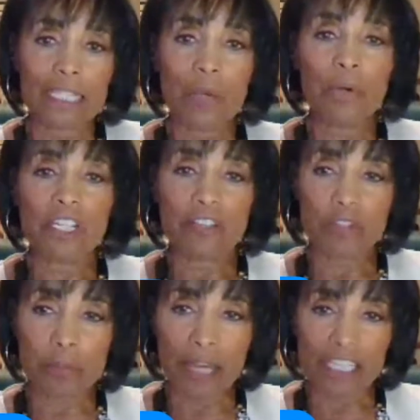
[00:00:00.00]
And I want
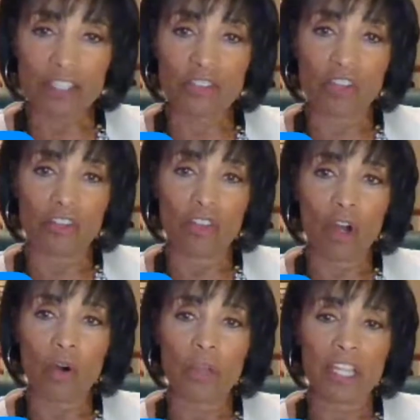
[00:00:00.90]
everybody to
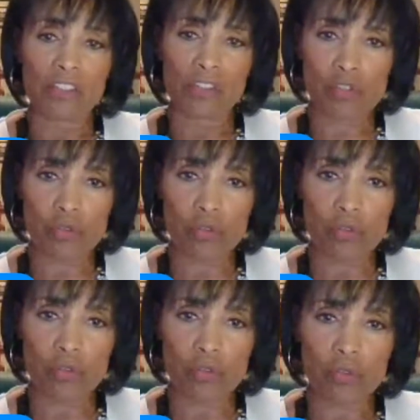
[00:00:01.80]
know and to
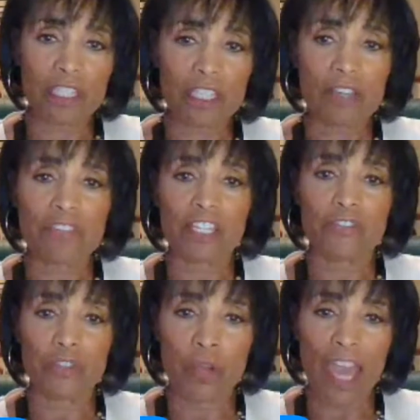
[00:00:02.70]
truly
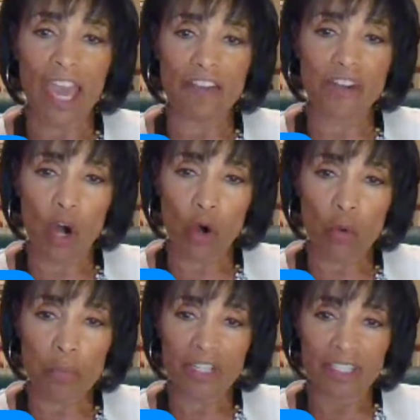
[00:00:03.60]
believe that if you have
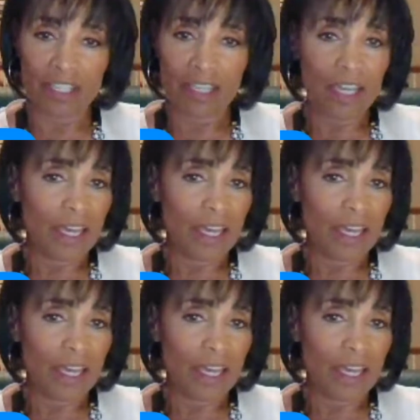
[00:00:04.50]
hope,